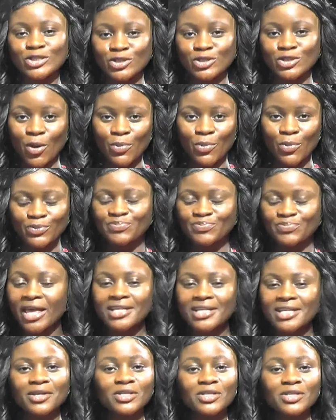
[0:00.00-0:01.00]
Global.
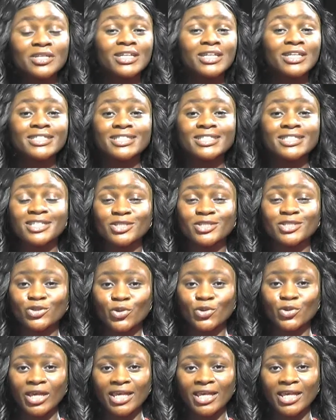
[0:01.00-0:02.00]
He's also a dick
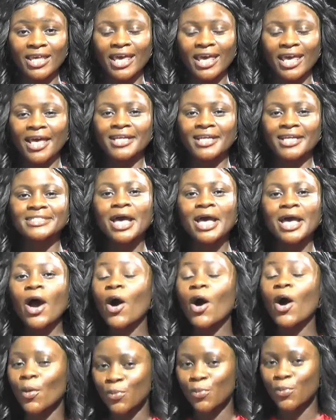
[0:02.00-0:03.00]
strokey and
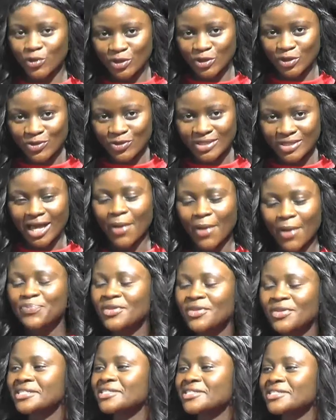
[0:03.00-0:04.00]
a producer.
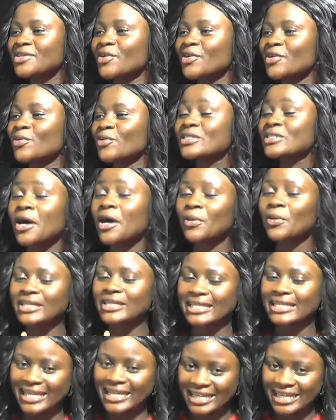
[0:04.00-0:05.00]
So we'll start with the
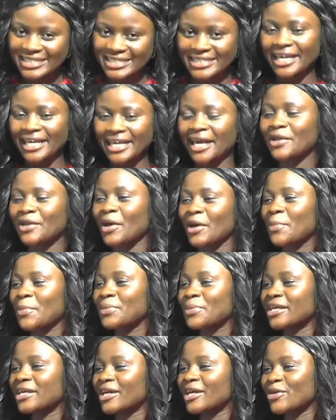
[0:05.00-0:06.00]
lady. Hello,
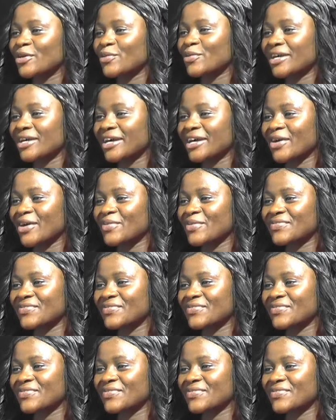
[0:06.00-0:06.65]
Abigail, you're welcome.